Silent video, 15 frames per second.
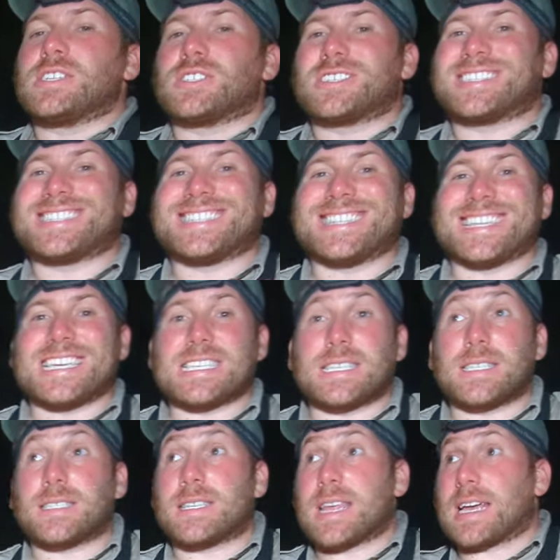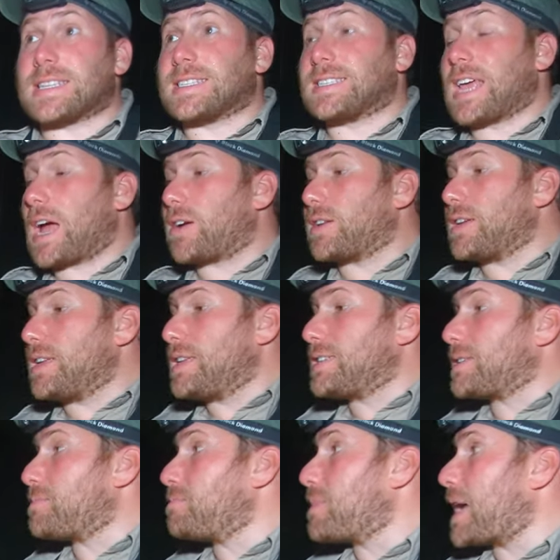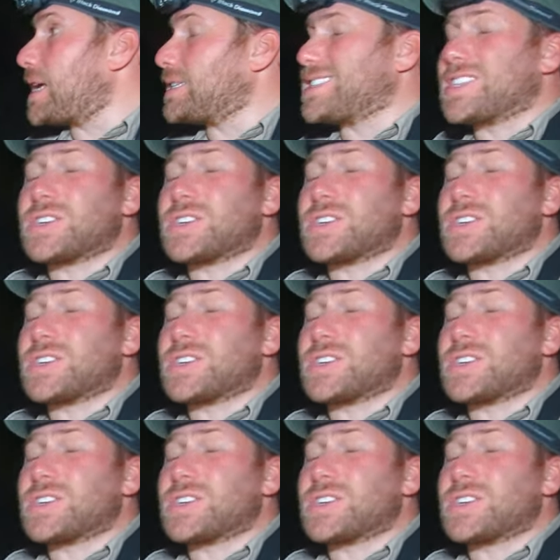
Just listen to that sound. It is amazing.